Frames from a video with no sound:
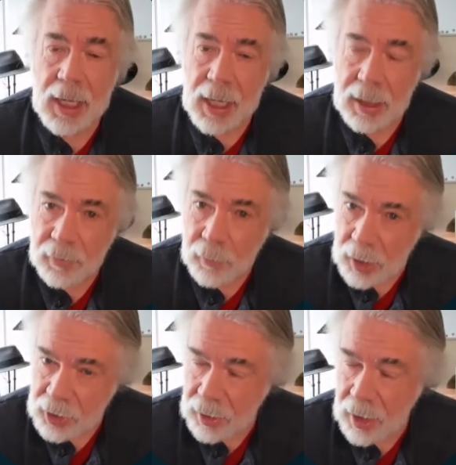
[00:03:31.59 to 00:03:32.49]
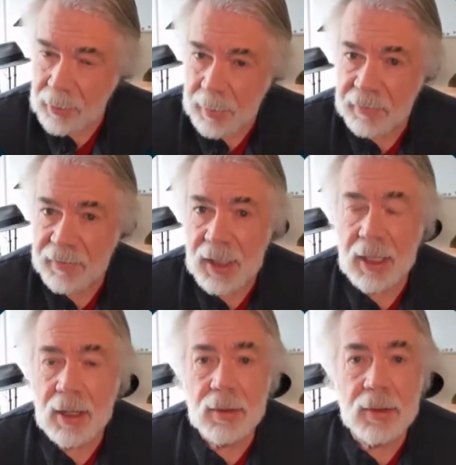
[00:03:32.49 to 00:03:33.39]
and you've watched all of my
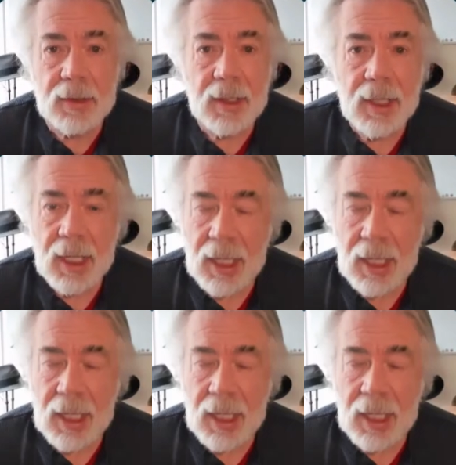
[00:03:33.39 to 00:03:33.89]
videos.